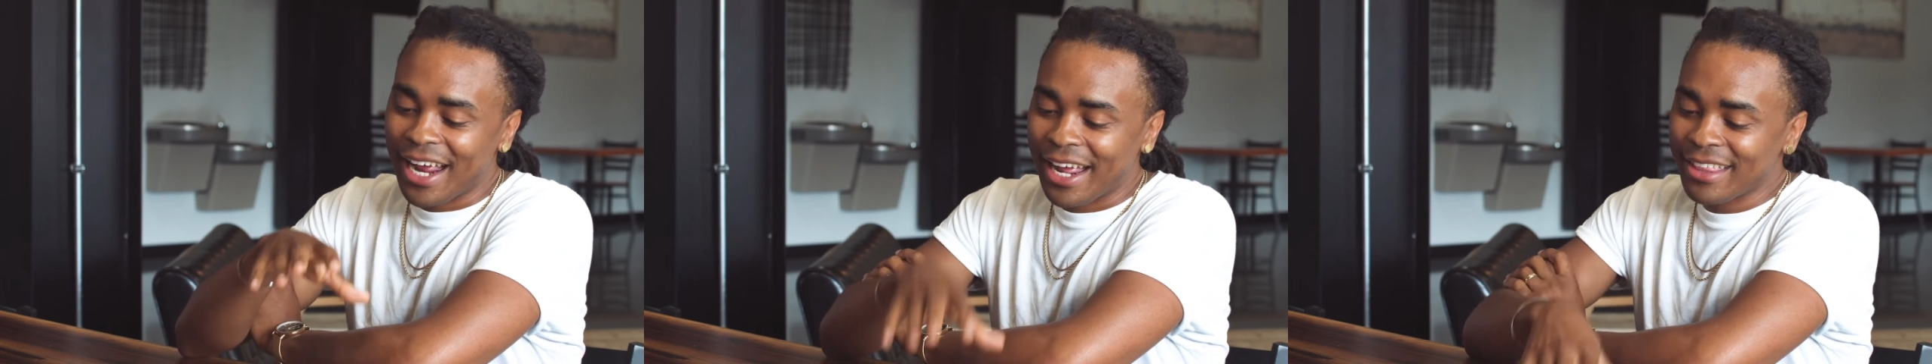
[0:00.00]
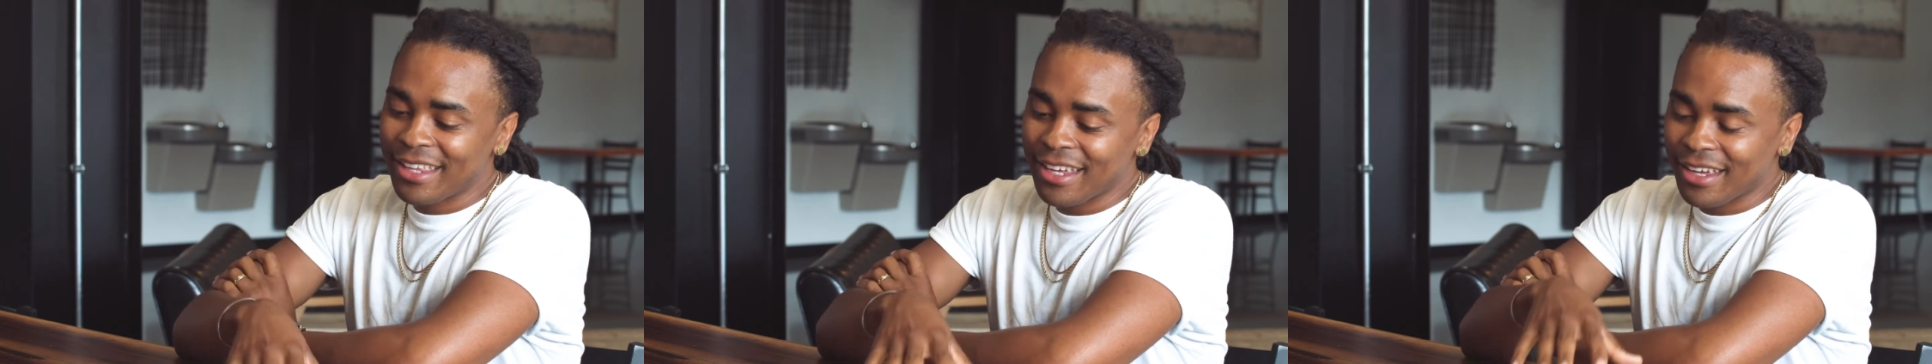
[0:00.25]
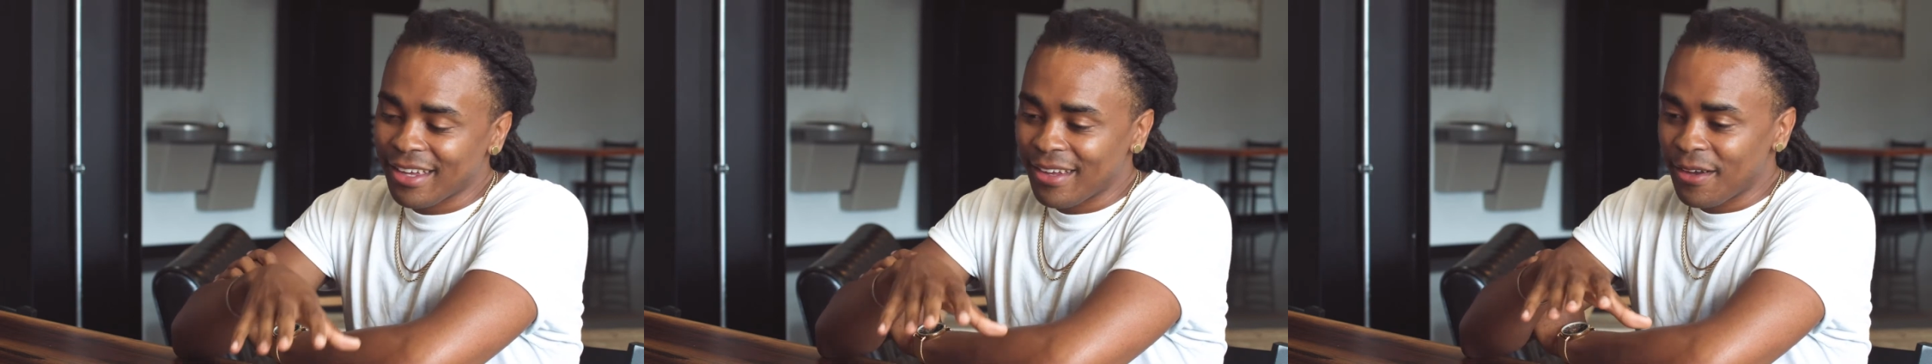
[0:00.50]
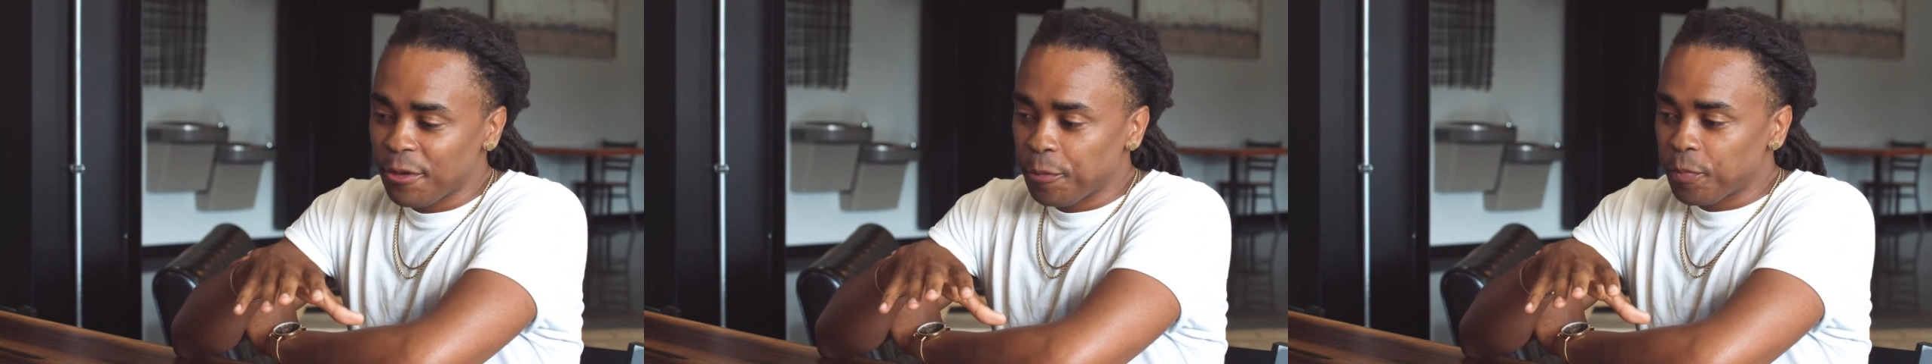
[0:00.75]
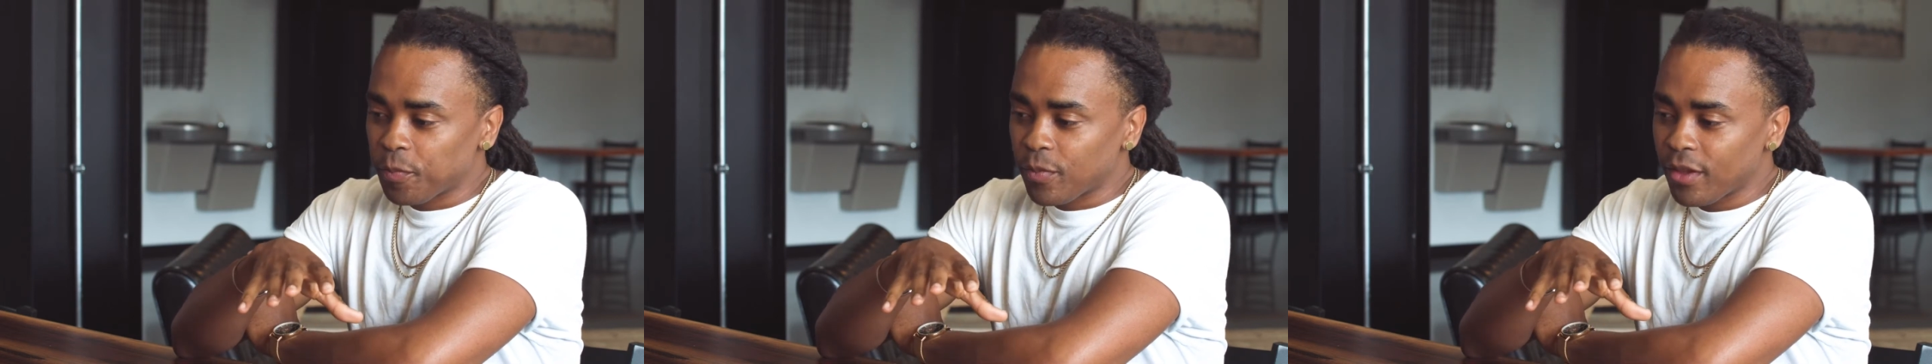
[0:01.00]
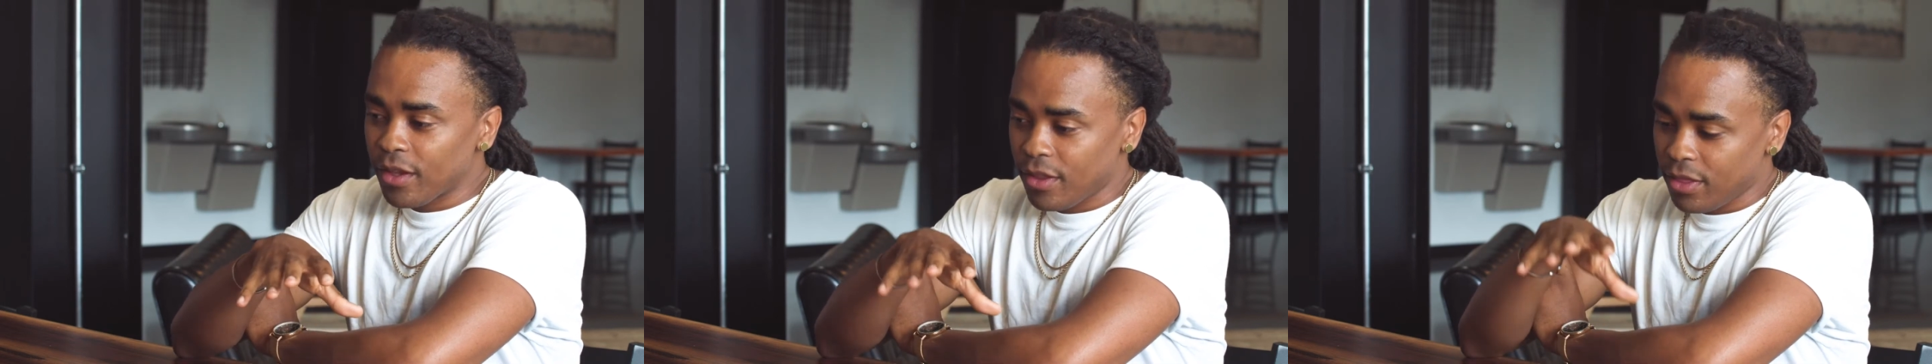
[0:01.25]
I think
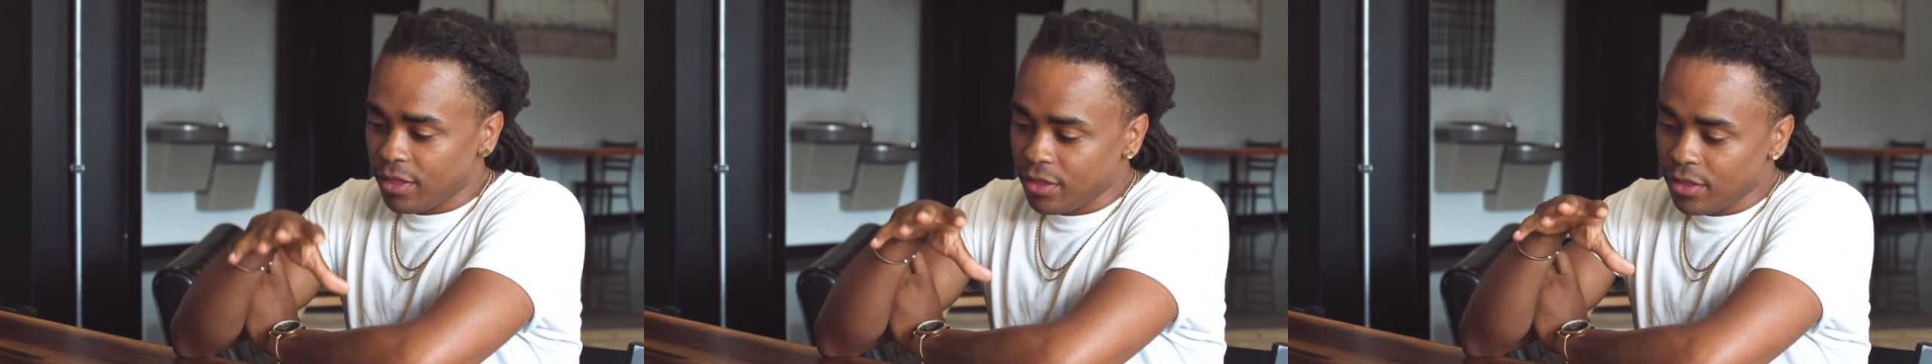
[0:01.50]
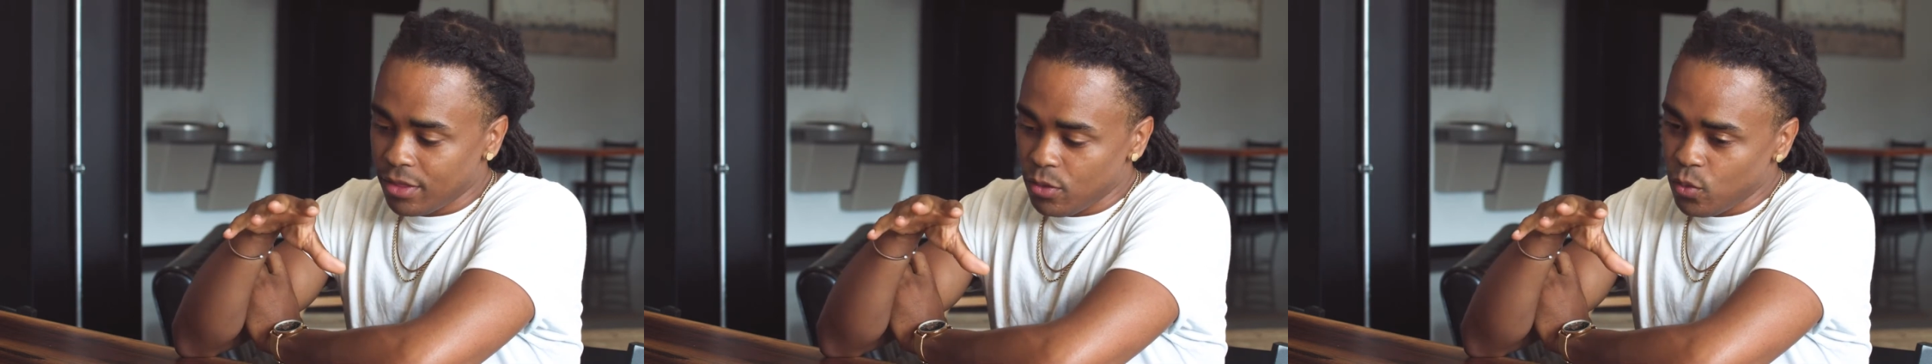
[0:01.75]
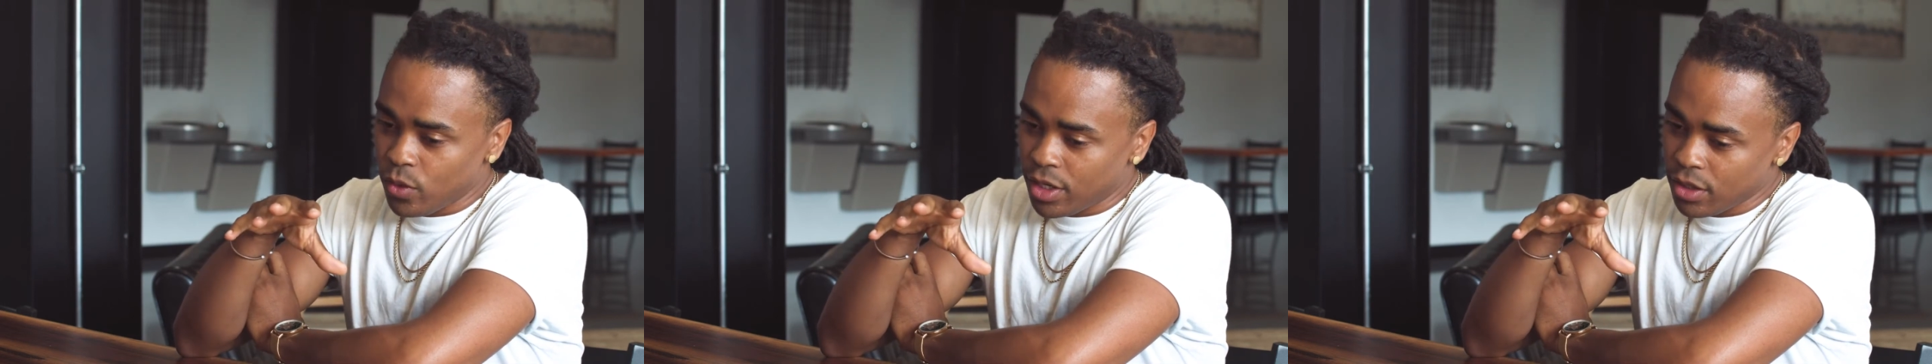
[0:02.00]
one